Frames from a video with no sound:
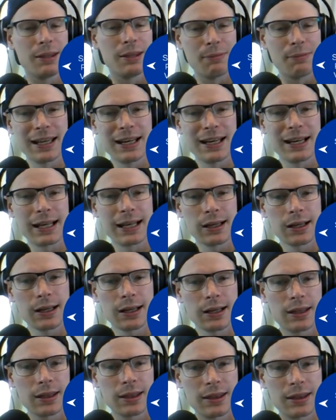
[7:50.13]
in the
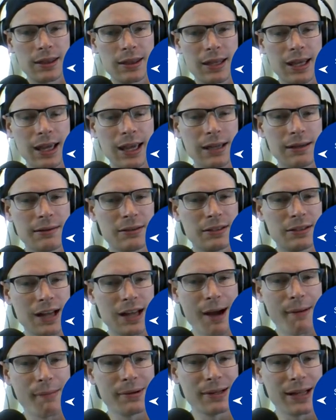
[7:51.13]
beginning, they
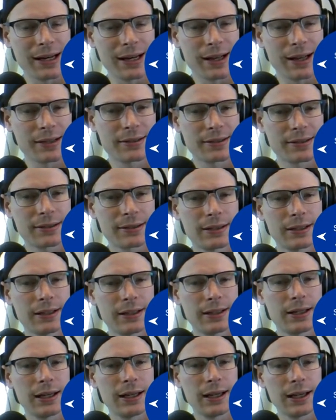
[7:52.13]
dominate us,
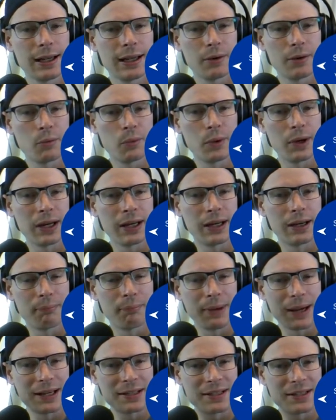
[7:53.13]

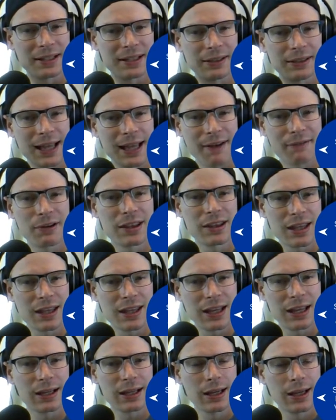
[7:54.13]
win basically
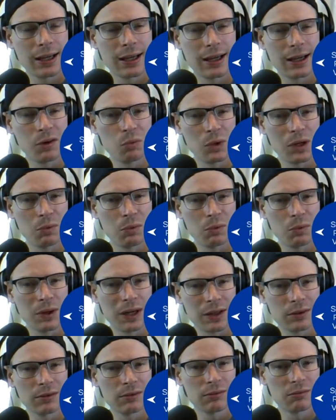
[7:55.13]
everything, and we
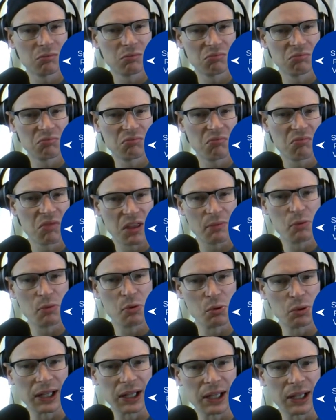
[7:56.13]
win the
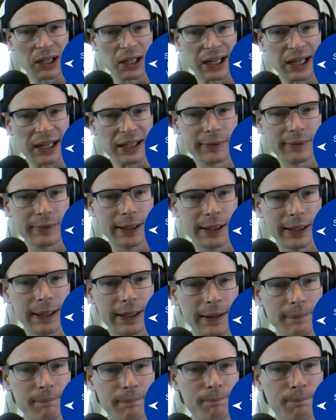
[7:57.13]
moon landing.
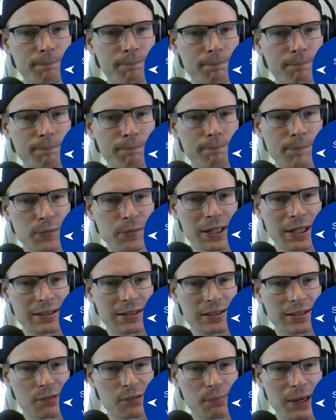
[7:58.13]
So
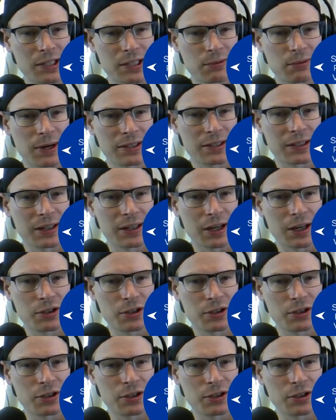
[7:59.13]
that's the space race in a